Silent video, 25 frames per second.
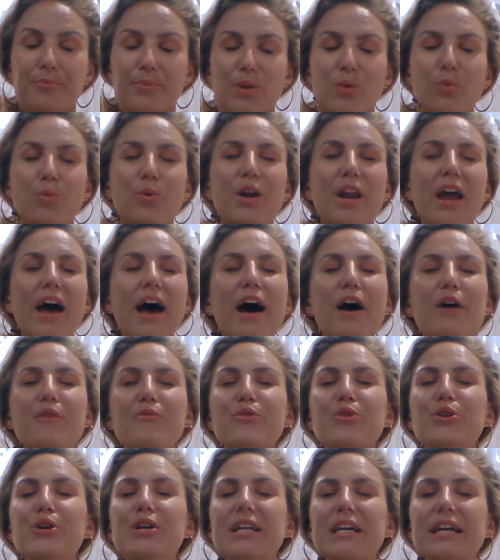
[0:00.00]

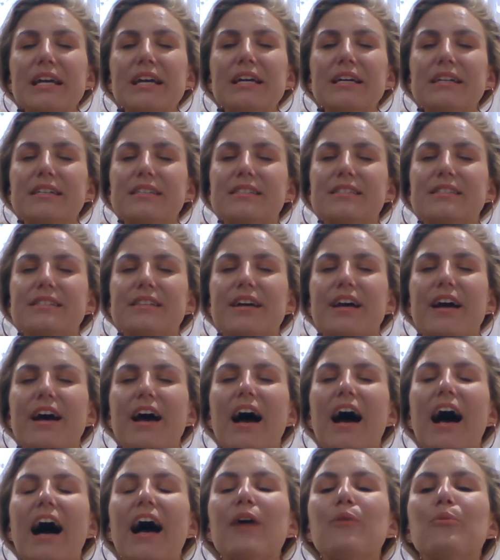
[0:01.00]
Whatever it is,
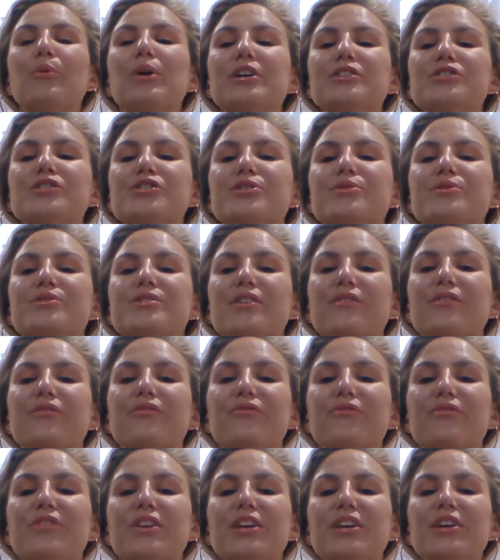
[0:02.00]
I want you to
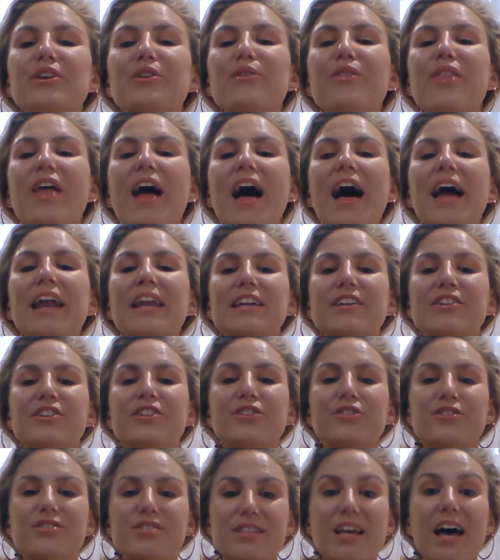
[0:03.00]
feel that in
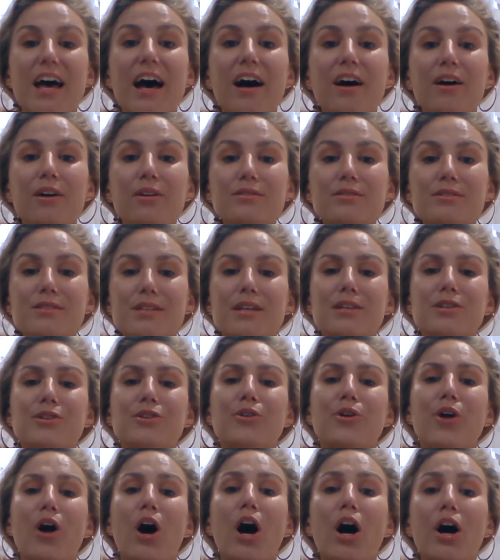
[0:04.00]
yourselves and
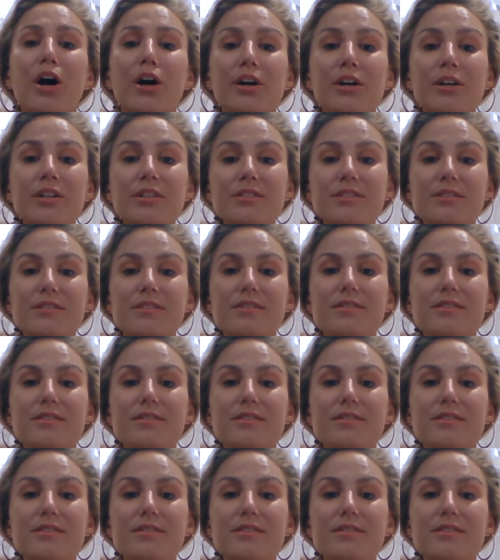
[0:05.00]
your hearts.